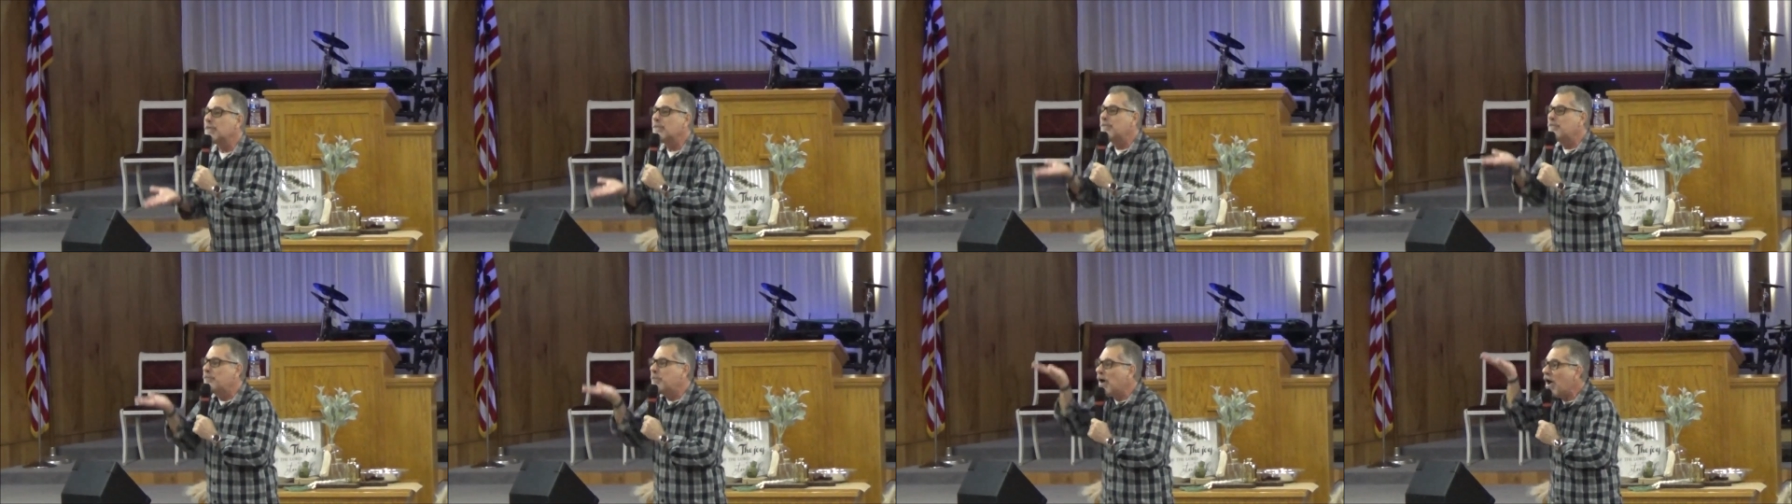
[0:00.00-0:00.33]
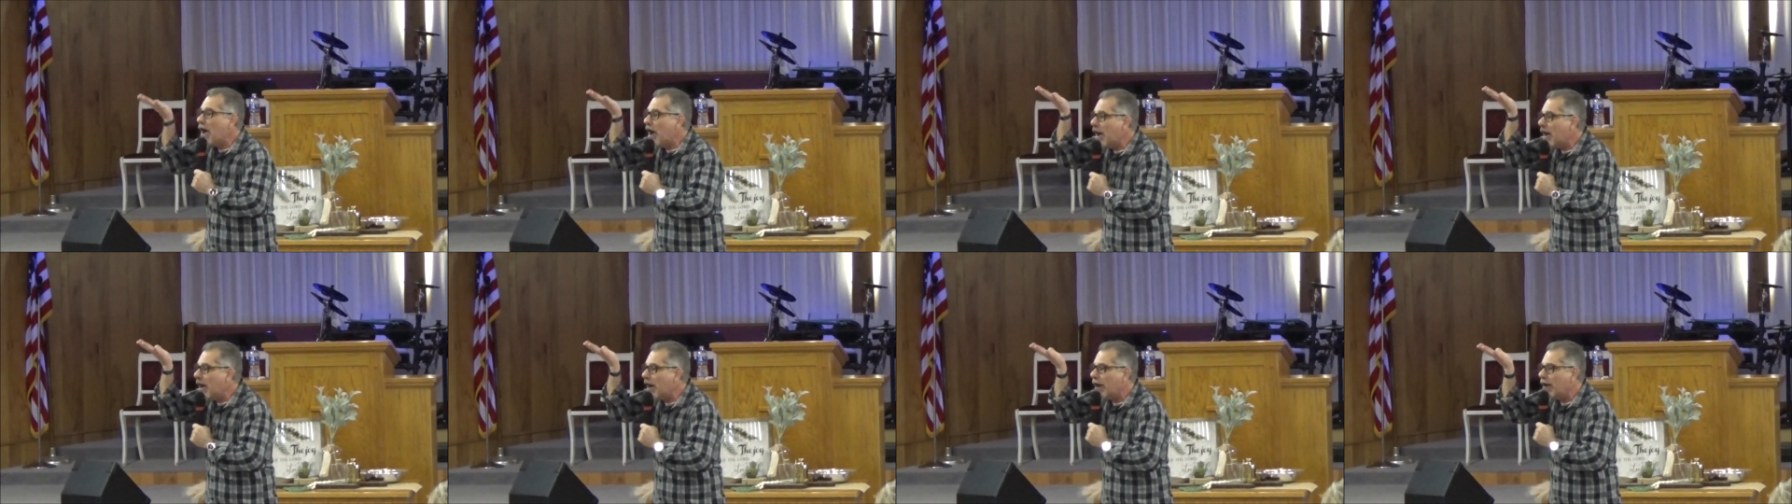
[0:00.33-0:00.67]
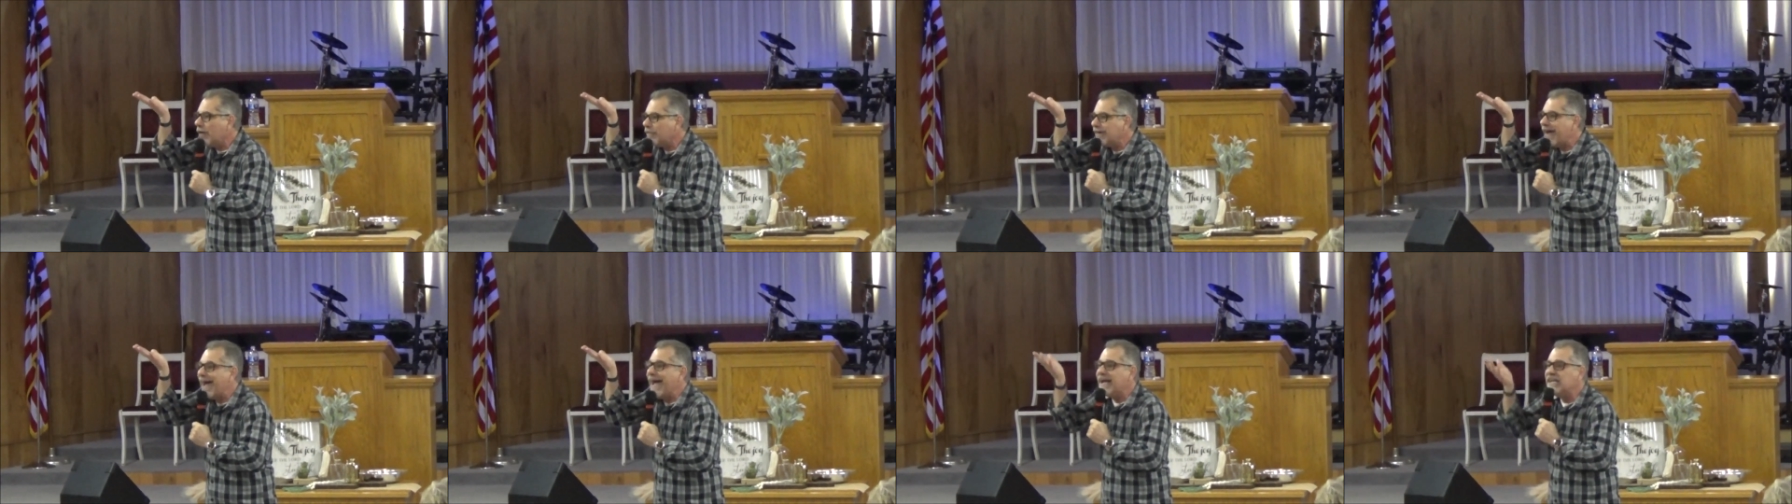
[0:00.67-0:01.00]

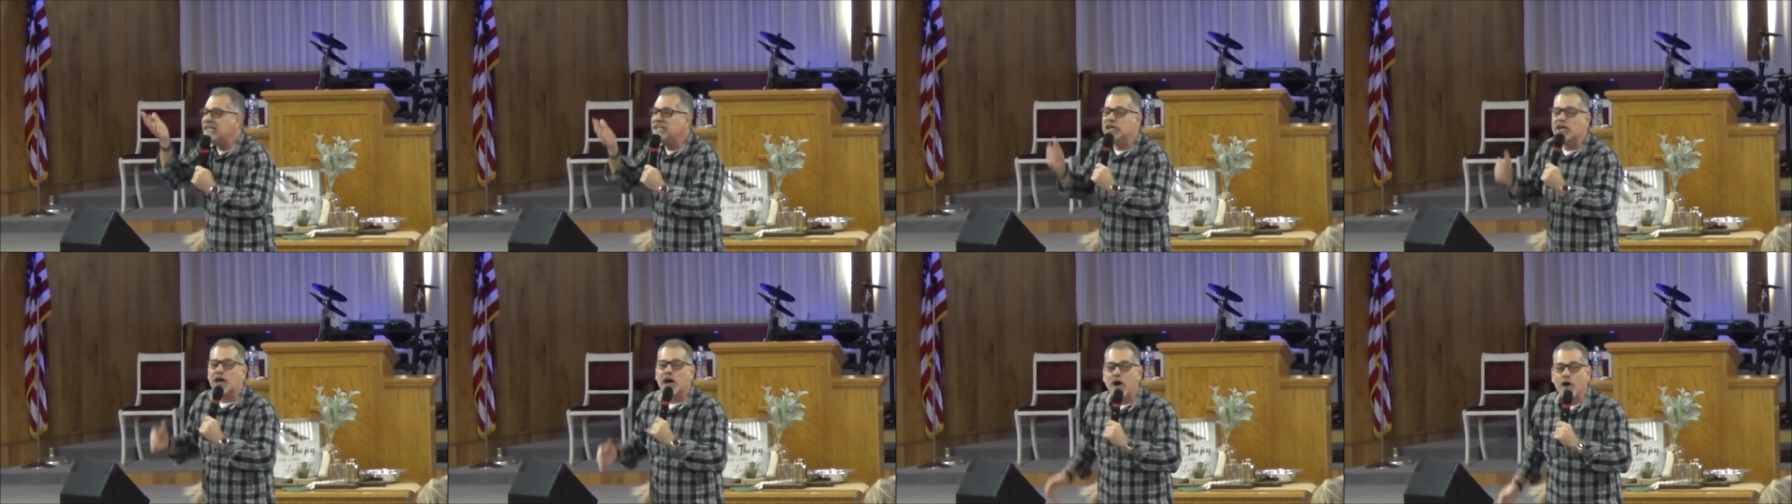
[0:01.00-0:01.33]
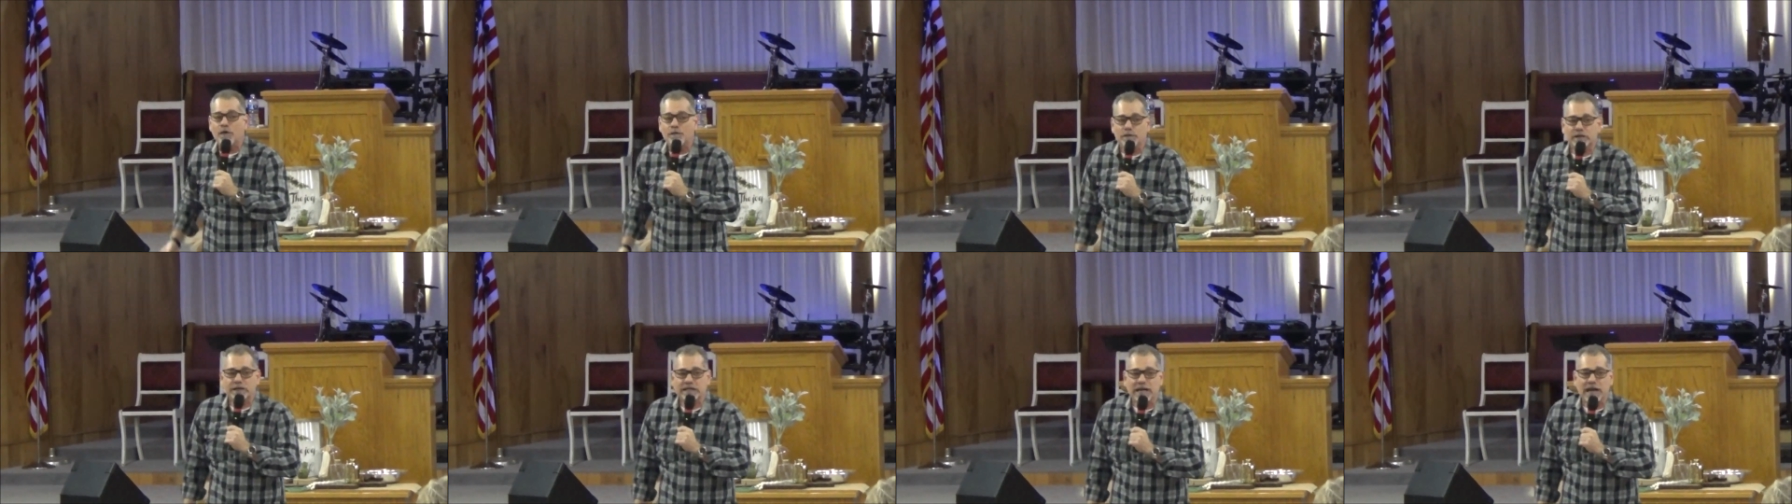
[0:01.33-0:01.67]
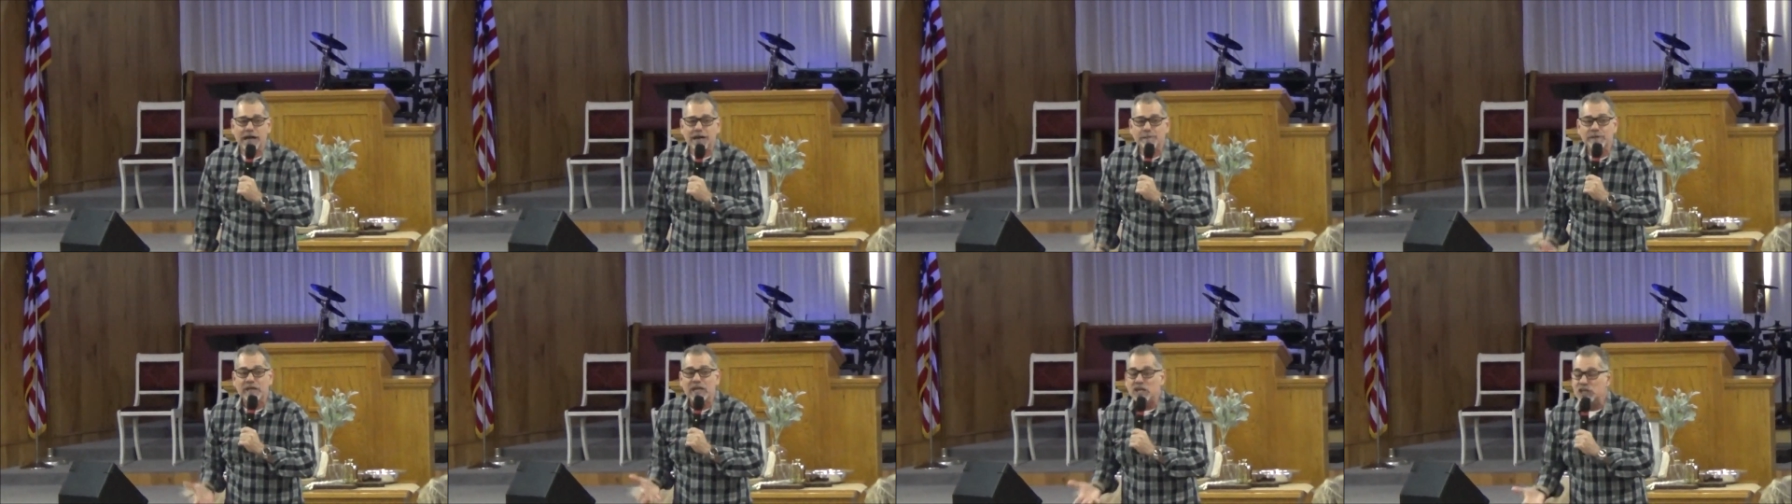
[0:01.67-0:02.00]
above. How do you
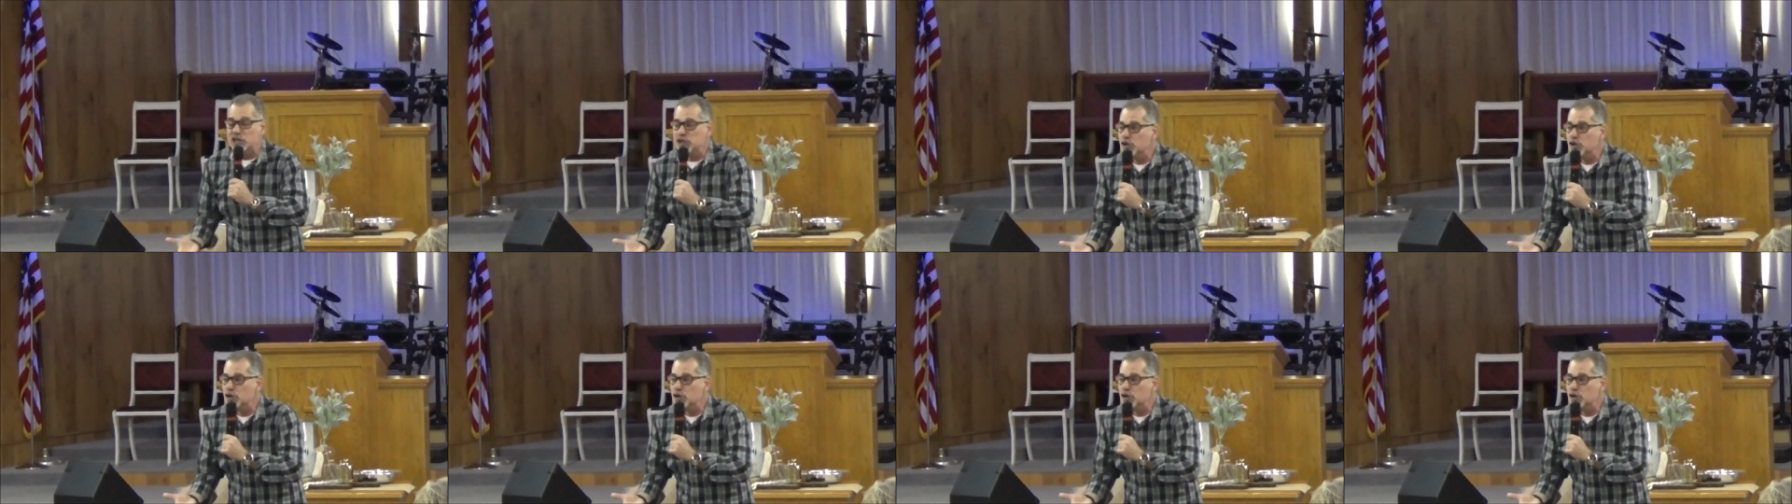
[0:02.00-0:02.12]
overcome?